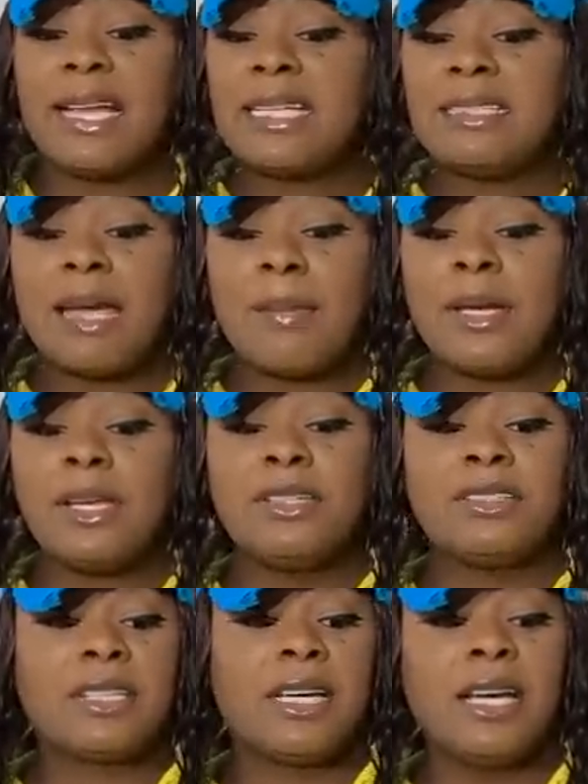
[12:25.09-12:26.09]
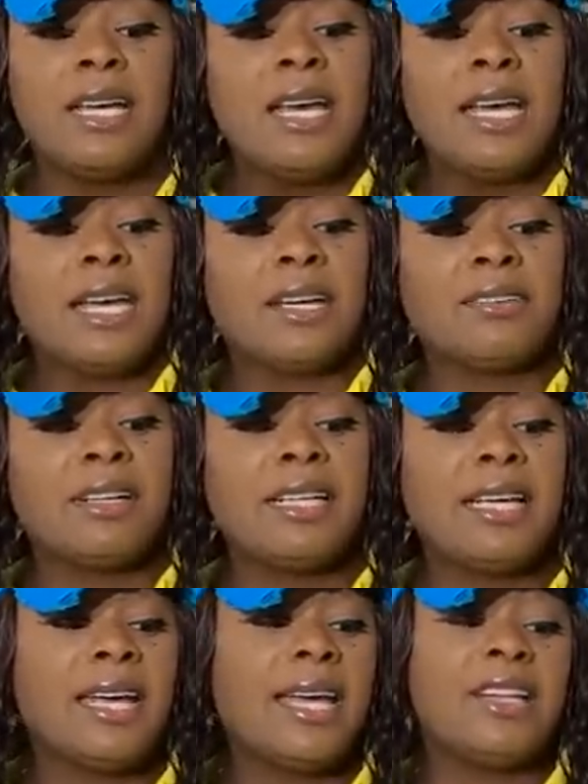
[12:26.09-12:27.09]
Anytime I use an
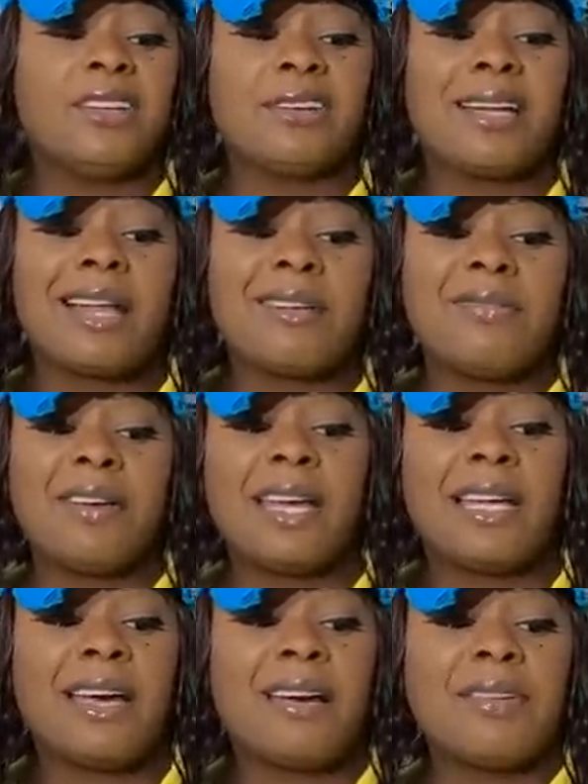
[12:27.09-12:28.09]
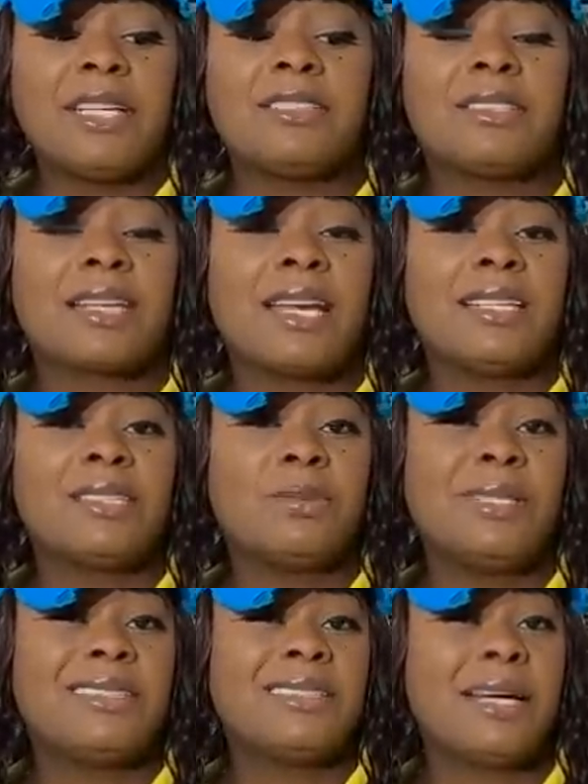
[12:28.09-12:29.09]
ingredient and you're not a fan of it, just kind of
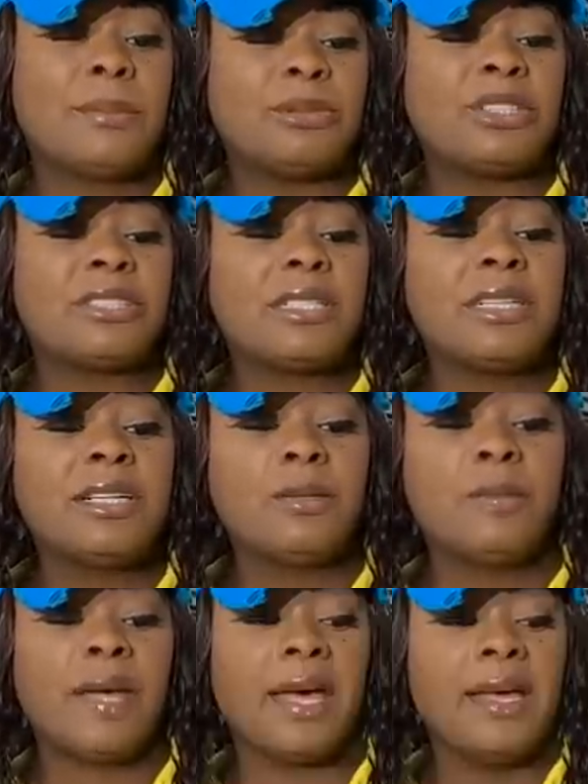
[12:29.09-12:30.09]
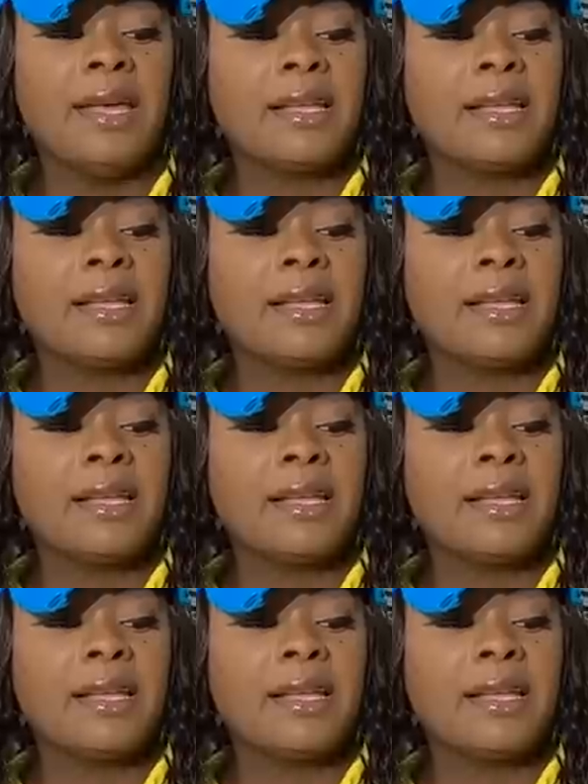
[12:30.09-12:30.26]
switch it up just a little bit.